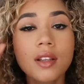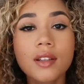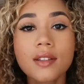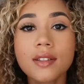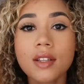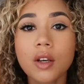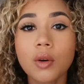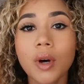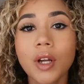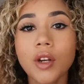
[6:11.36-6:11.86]

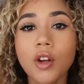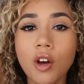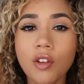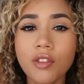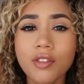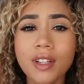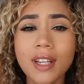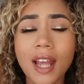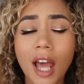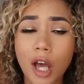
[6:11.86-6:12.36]
So what
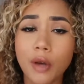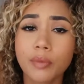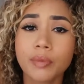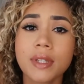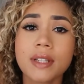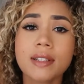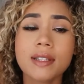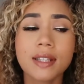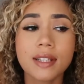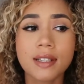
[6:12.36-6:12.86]
often
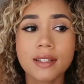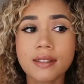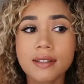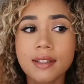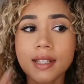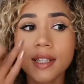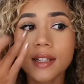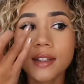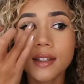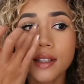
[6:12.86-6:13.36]
happens
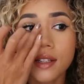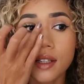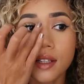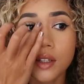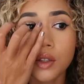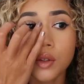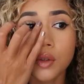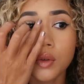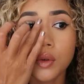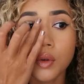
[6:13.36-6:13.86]
is
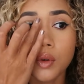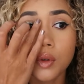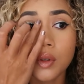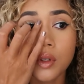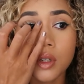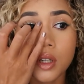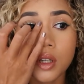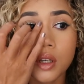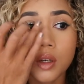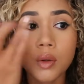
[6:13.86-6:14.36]
either the
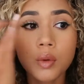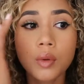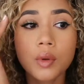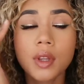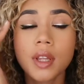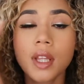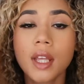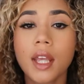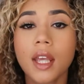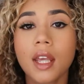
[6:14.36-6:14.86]
corner or
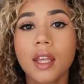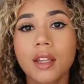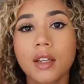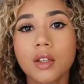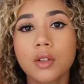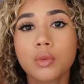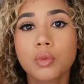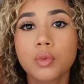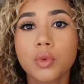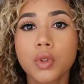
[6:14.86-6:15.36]
the
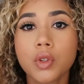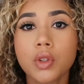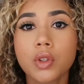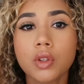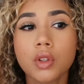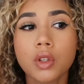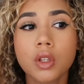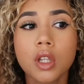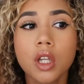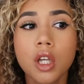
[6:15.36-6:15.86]
end
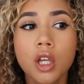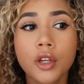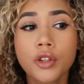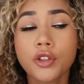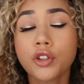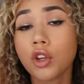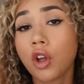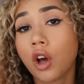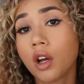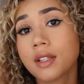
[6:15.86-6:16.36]
will
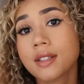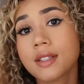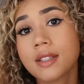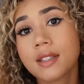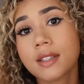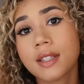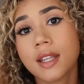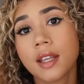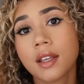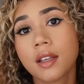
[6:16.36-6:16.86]
not
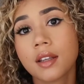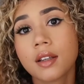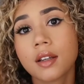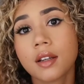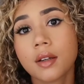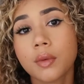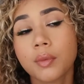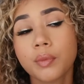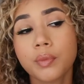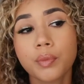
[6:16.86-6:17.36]
stick
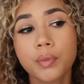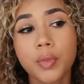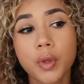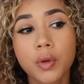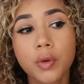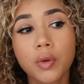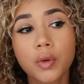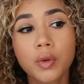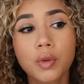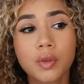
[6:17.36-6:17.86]

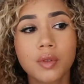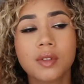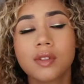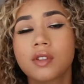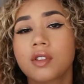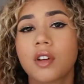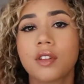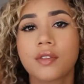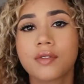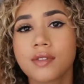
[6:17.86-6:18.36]

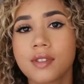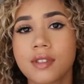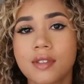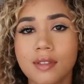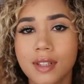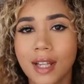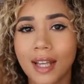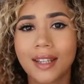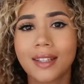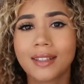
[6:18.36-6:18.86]
because of
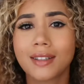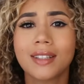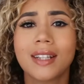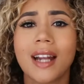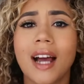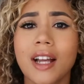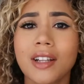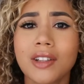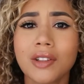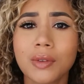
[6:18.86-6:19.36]
like it
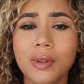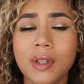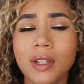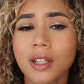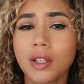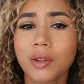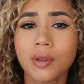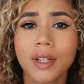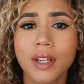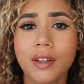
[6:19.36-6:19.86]
dried too
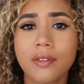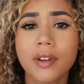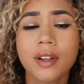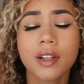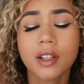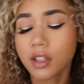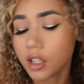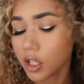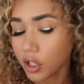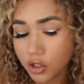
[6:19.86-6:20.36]
quickly or
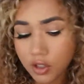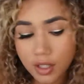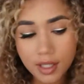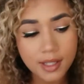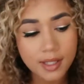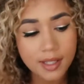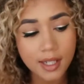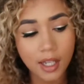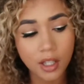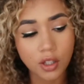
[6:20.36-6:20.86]
whatever. Then you
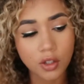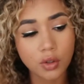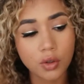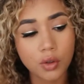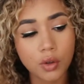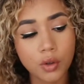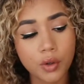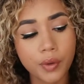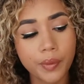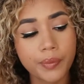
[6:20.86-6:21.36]
just take
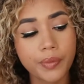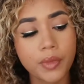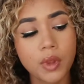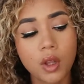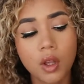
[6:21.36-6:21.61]
your